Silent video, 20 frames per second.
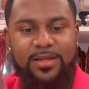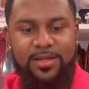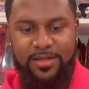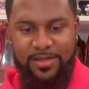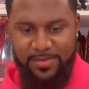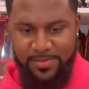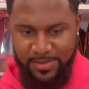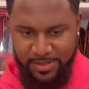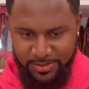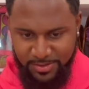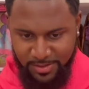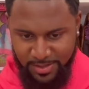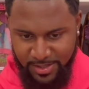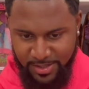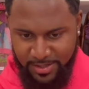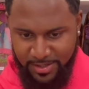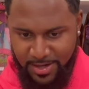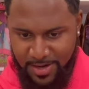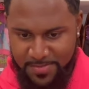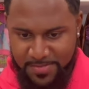Let me
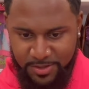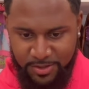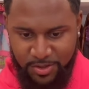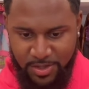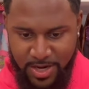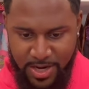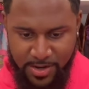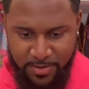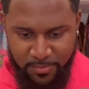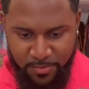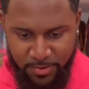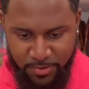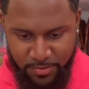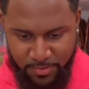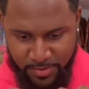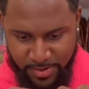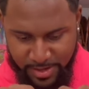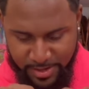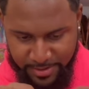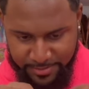try. I'm gonna try real
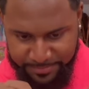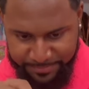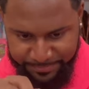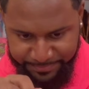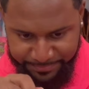quick.